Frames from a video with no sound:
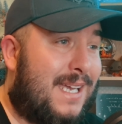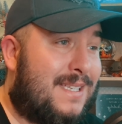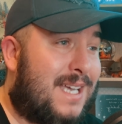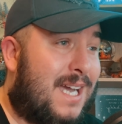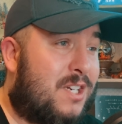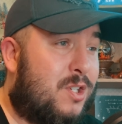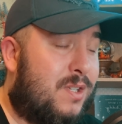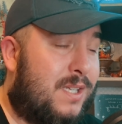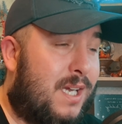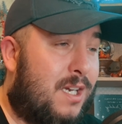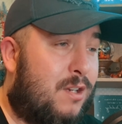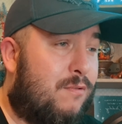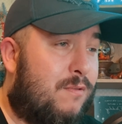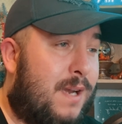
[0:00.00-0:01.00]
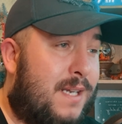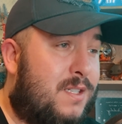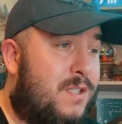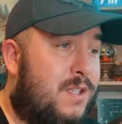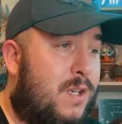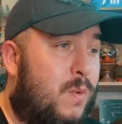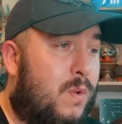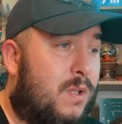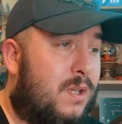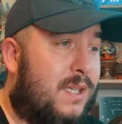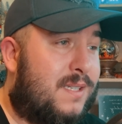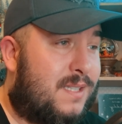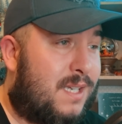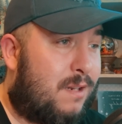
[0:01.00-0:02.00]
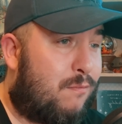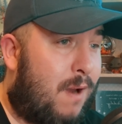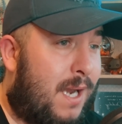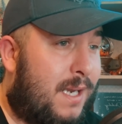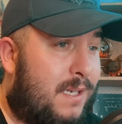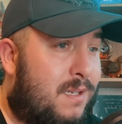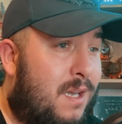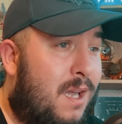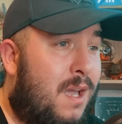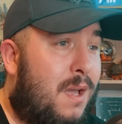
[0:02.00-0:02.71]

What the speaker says: it's actually a Grade 2 listed ride,